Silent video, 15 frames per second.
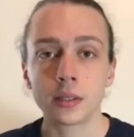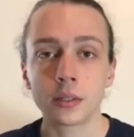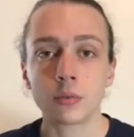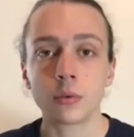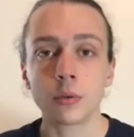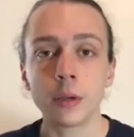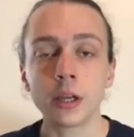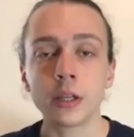As
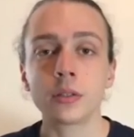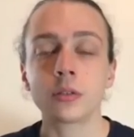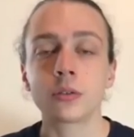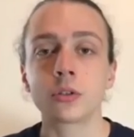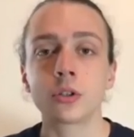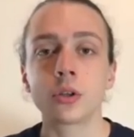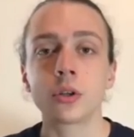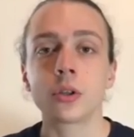a
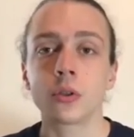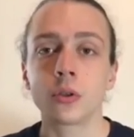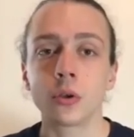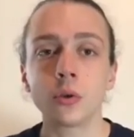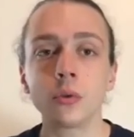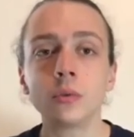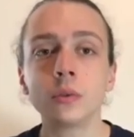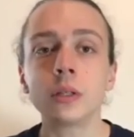reminder,
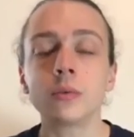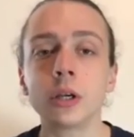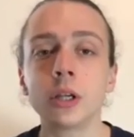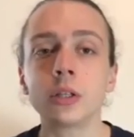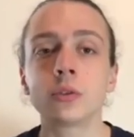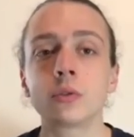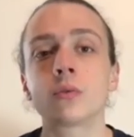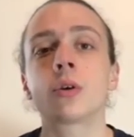the only
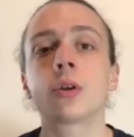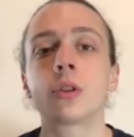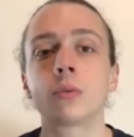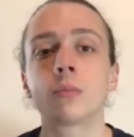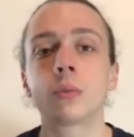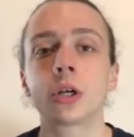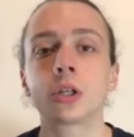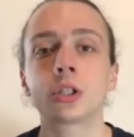way to
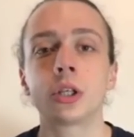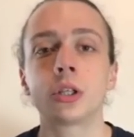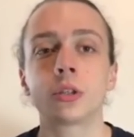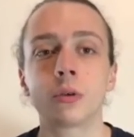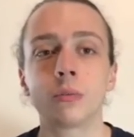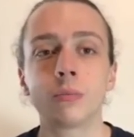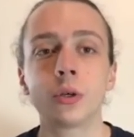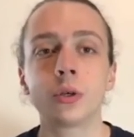run the
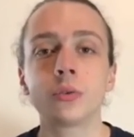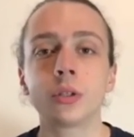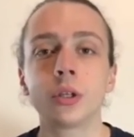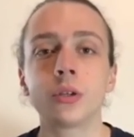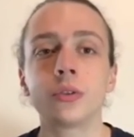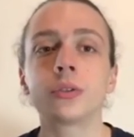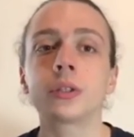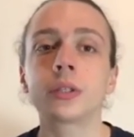blockchain
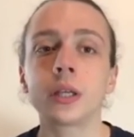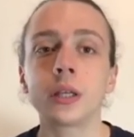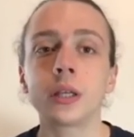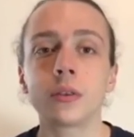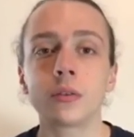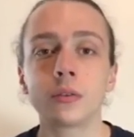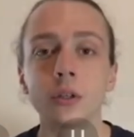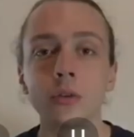component
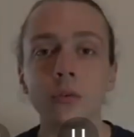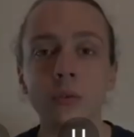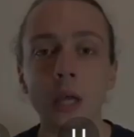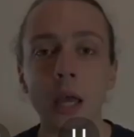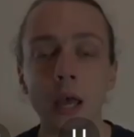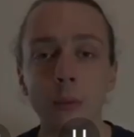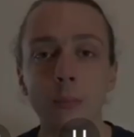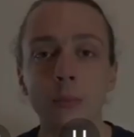in the
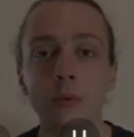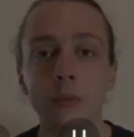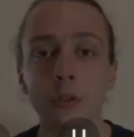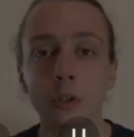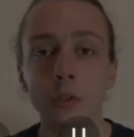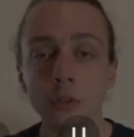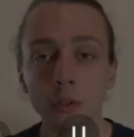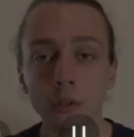Node app
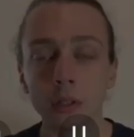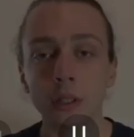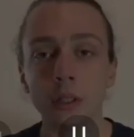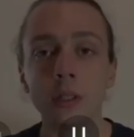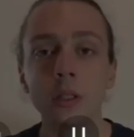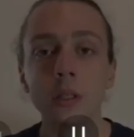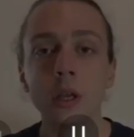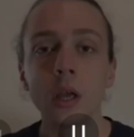
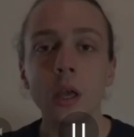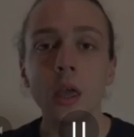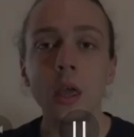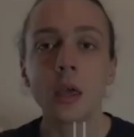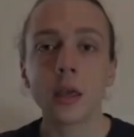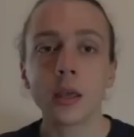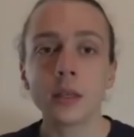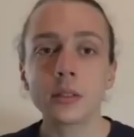currently
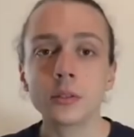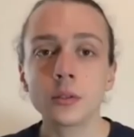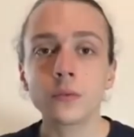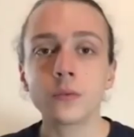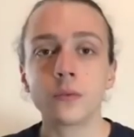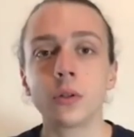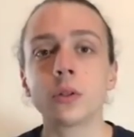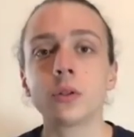is
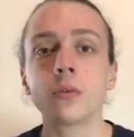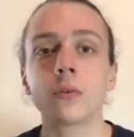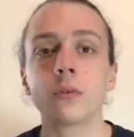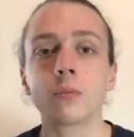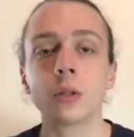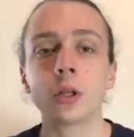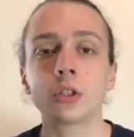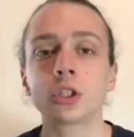to follow
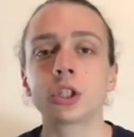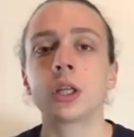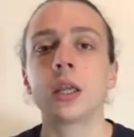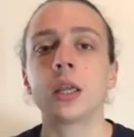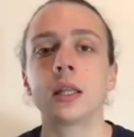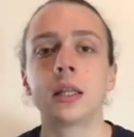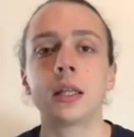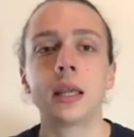the
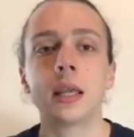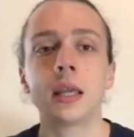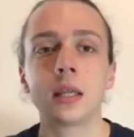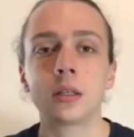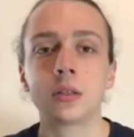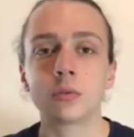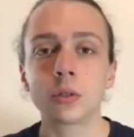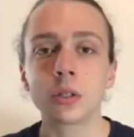blockchain
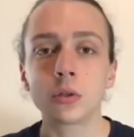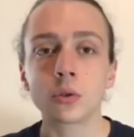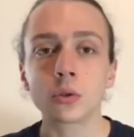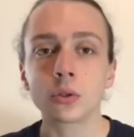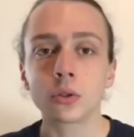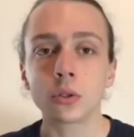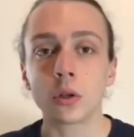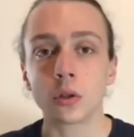and
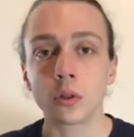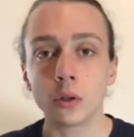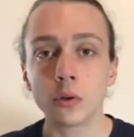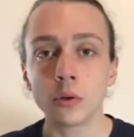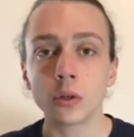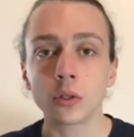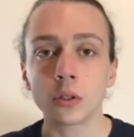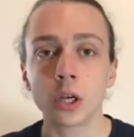record a
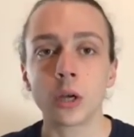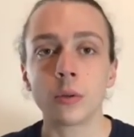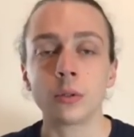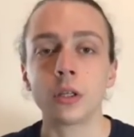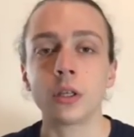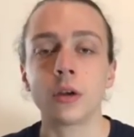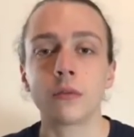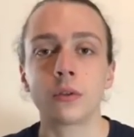local
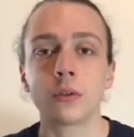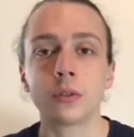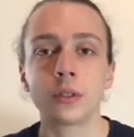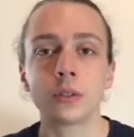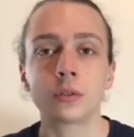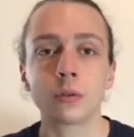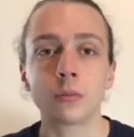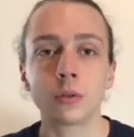copy of
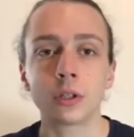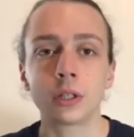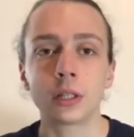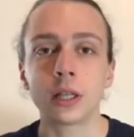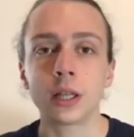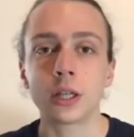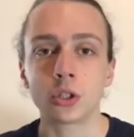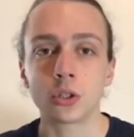the
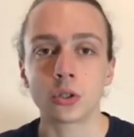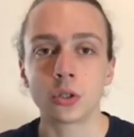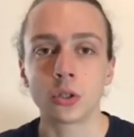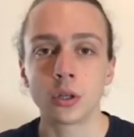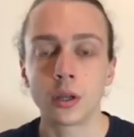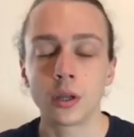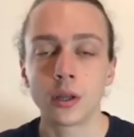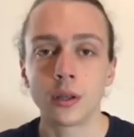distributed ledger.